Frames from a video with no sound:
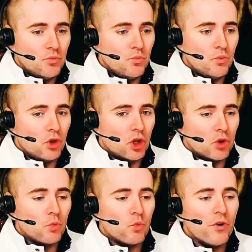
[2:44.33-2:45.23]

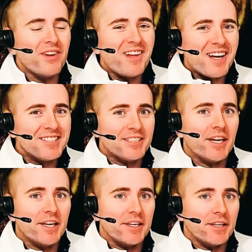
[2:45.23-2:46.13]
Realize
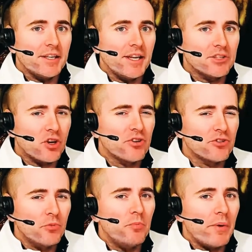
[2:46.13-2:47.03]
that it's also
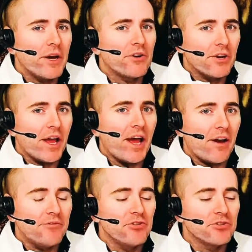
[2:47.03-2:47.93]
better to
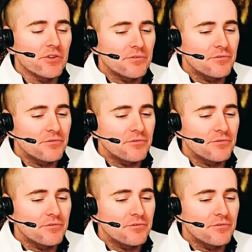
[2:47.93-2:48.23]
have just a